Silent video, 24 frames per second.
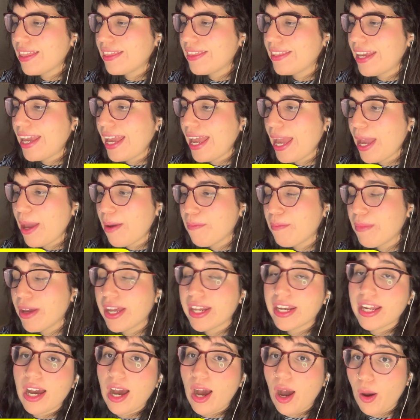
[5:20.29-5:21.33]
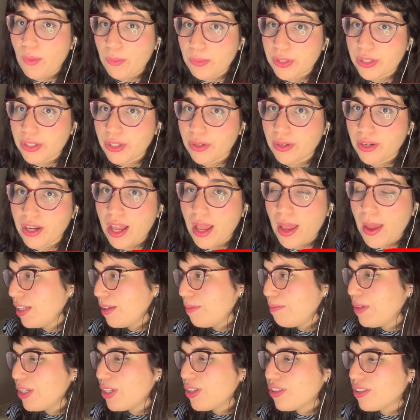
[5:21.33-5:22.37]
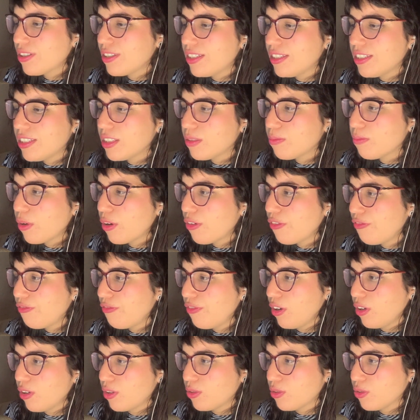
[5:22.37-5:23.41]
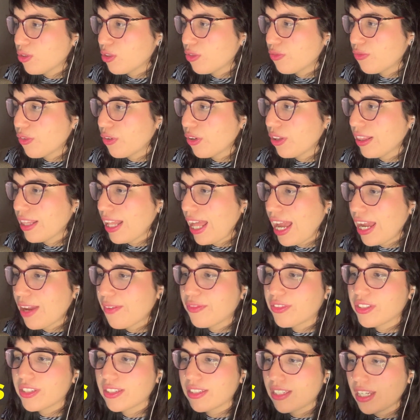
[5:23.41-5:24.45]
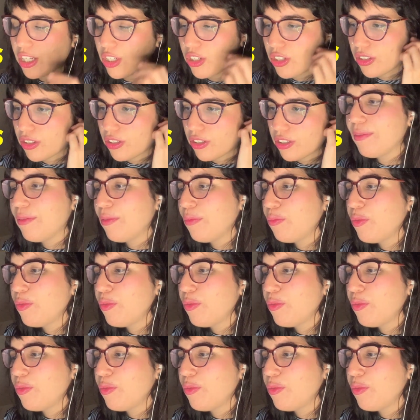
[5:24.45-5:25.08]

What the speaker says: the Embed option, because this is more focused for live sessions.